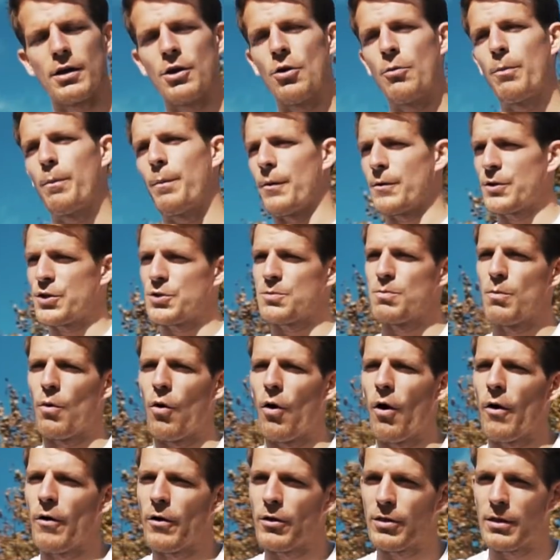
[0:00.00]
you push
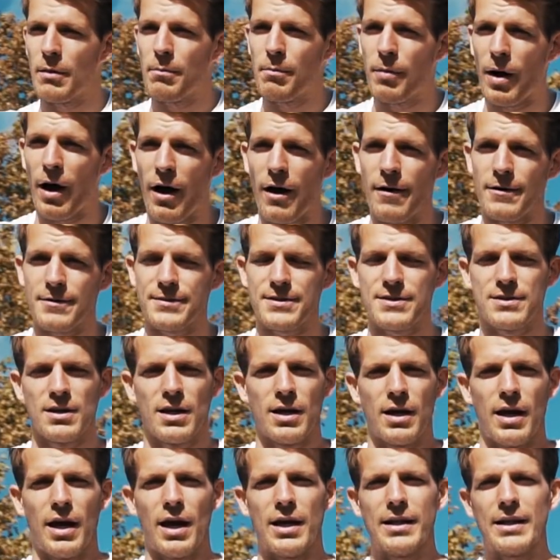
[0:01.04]
more on the bars,
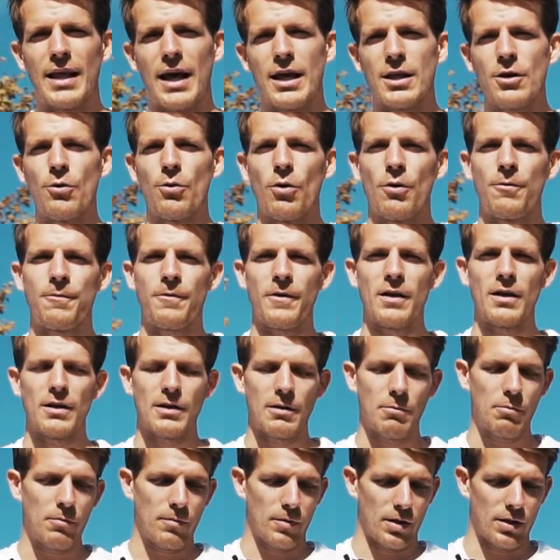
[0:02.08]
and then you will feel
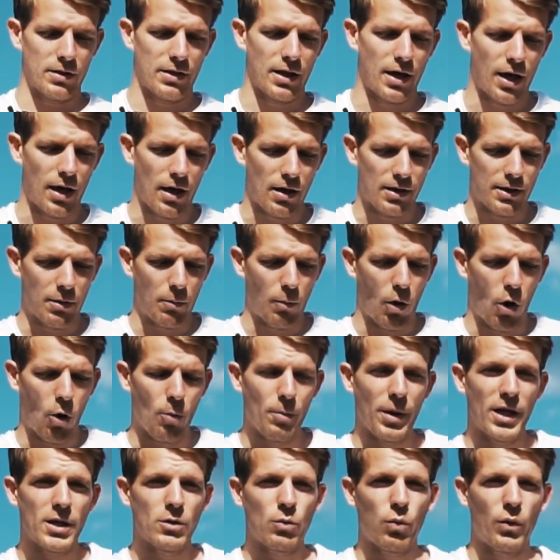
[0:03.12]
the
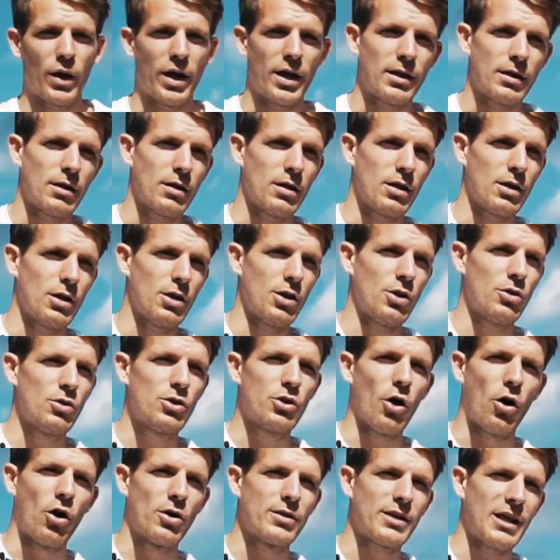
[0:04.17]
moment when you
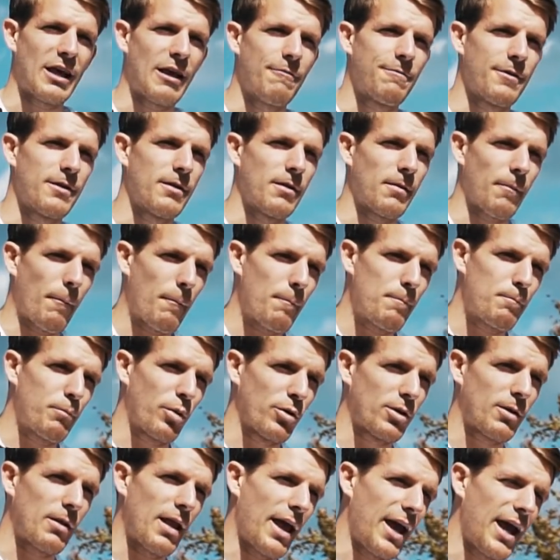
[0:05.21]
don't even
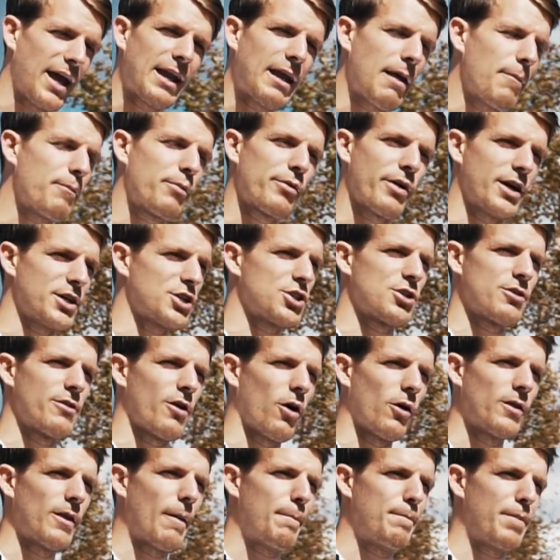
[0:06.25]
put any pressure
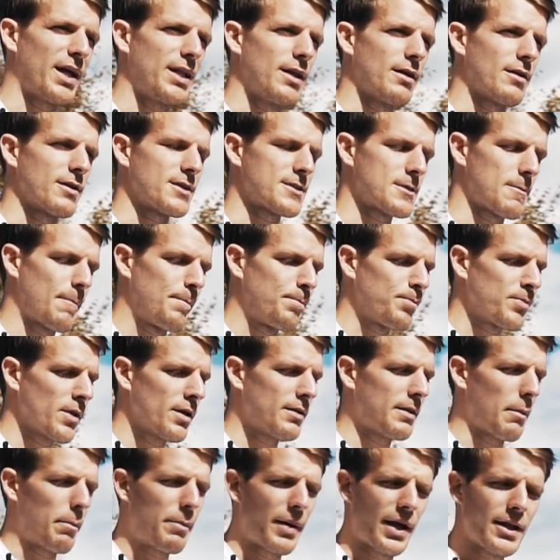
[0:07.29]
on the pedals.
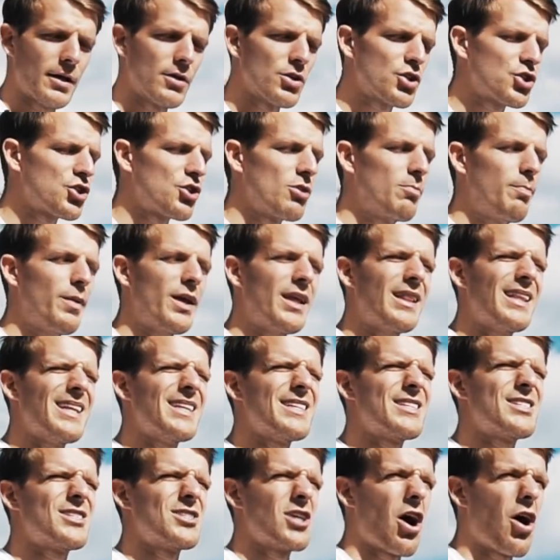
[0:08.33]
The pedals should be
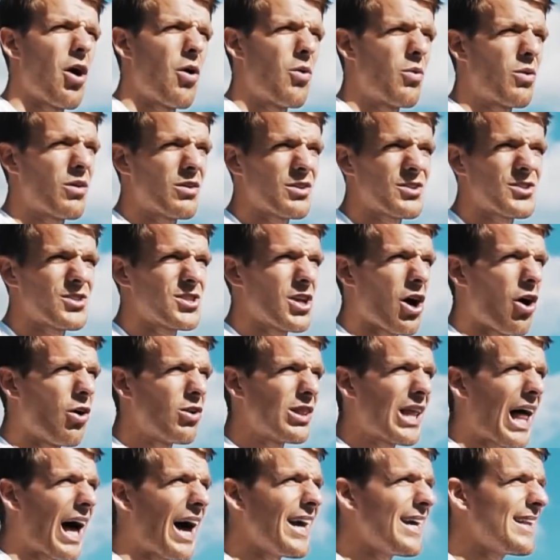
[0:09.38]
so
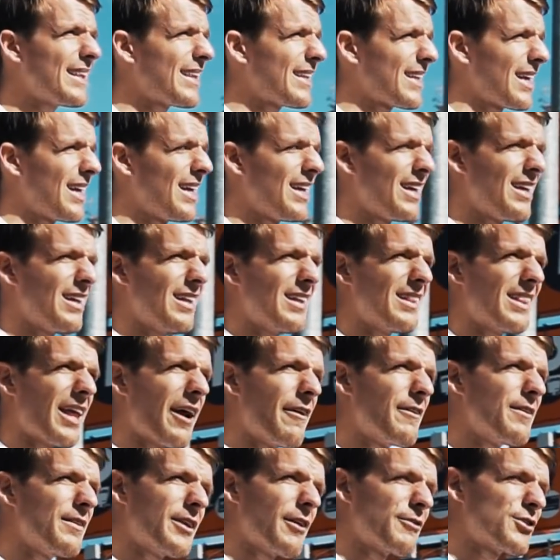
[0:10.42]
light
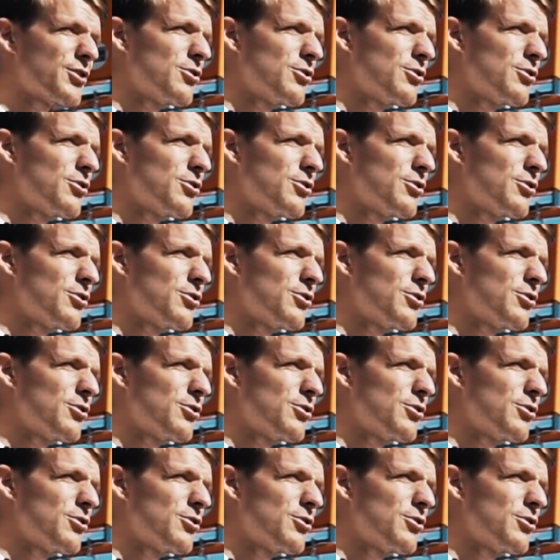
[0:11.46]
there